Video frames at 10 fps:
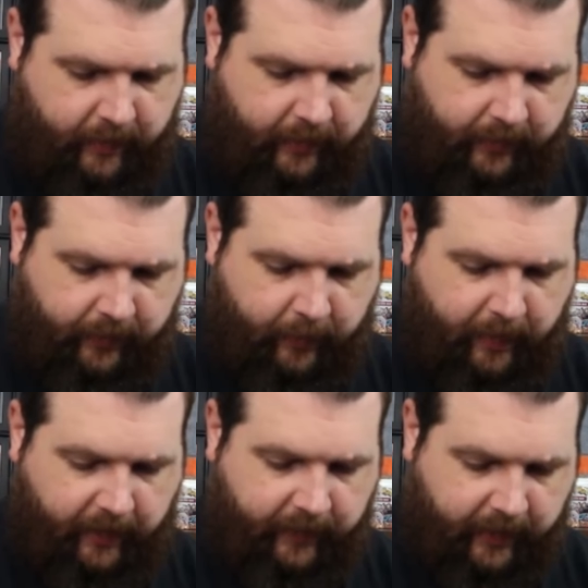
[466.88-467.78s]
Their
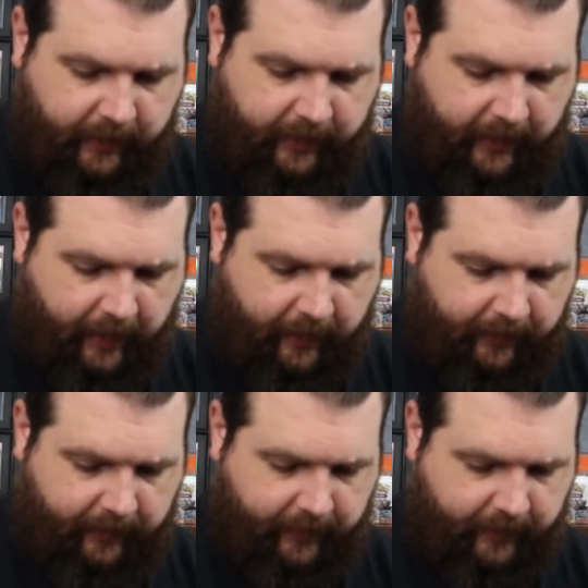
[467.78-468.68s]
Belvedere
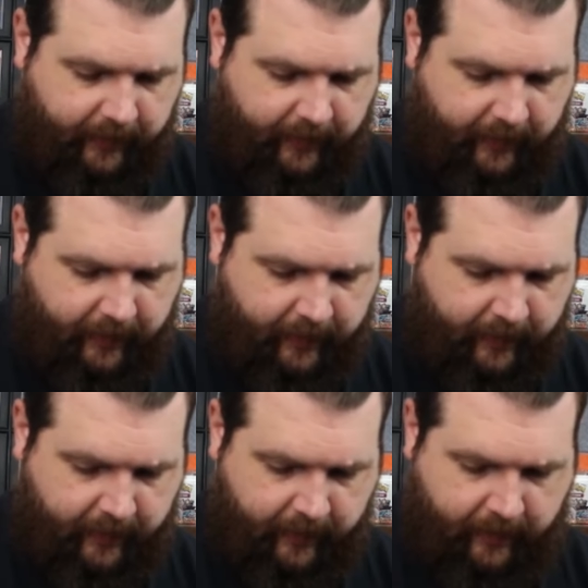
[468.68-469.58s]
Scales.
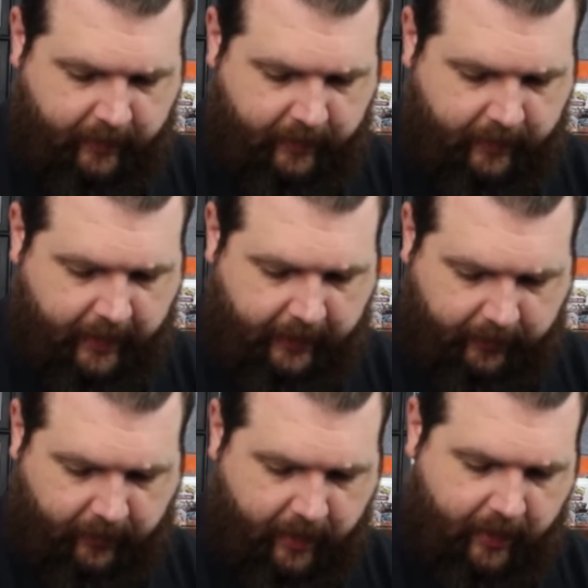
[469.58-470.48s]

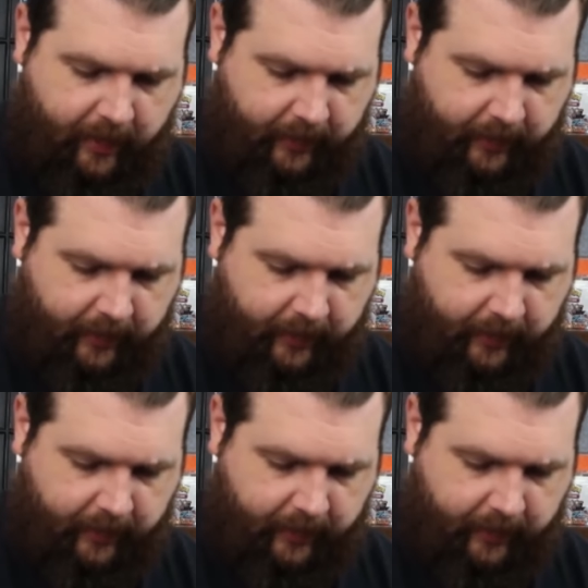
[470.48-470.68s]
Castle Og.